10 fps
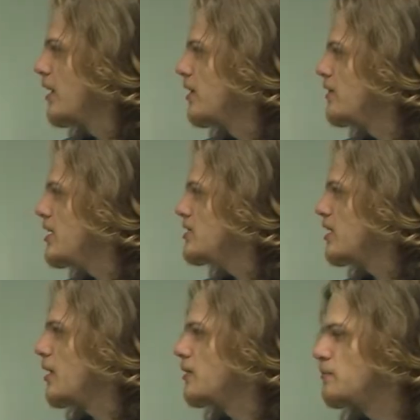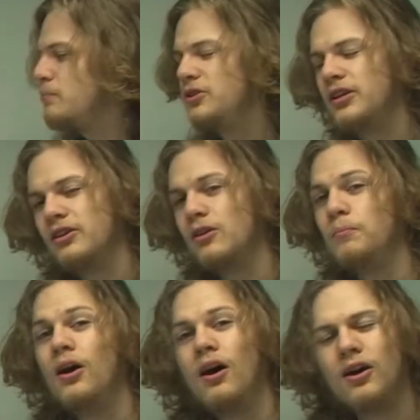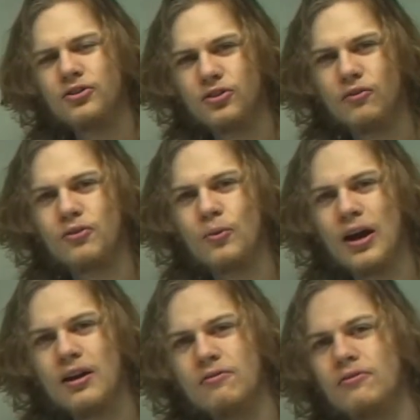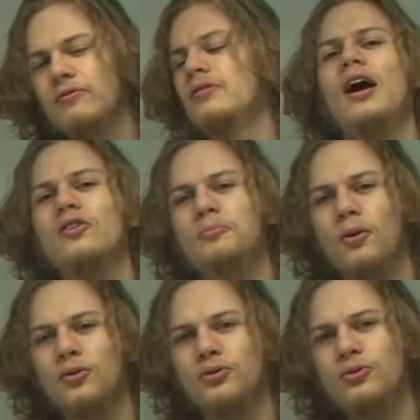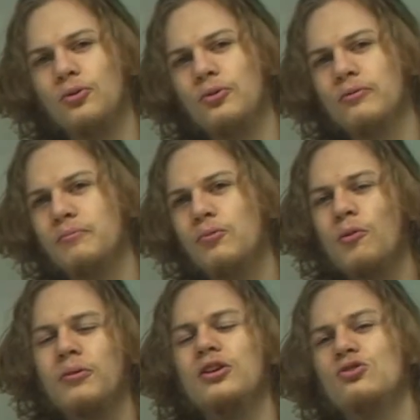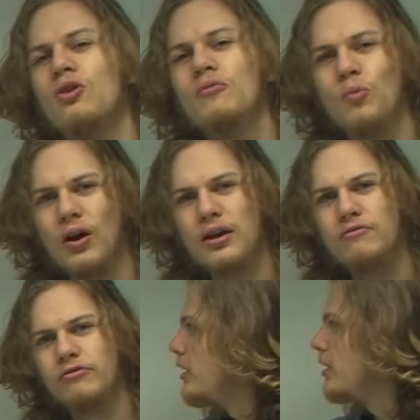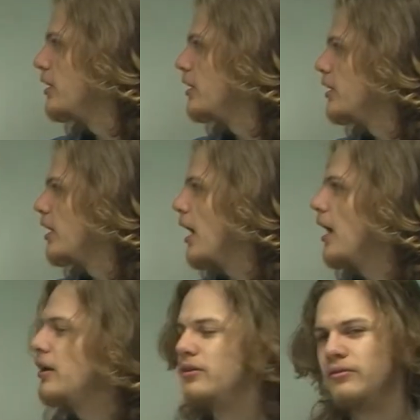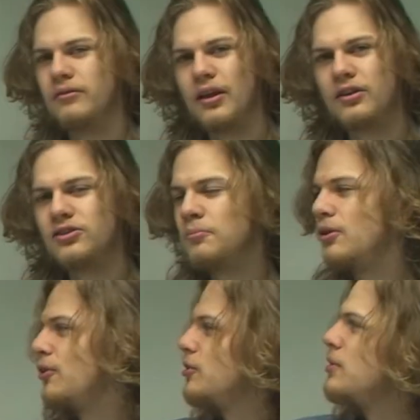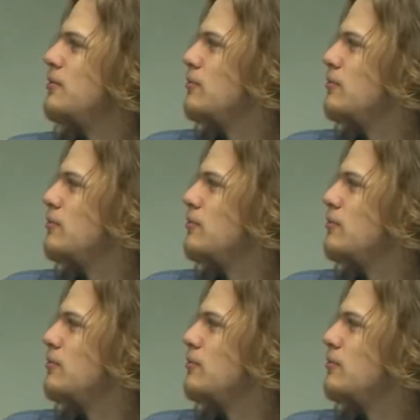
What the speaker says: These are particular parts of the wave as opposed to properties of the wave, and they're simply going to be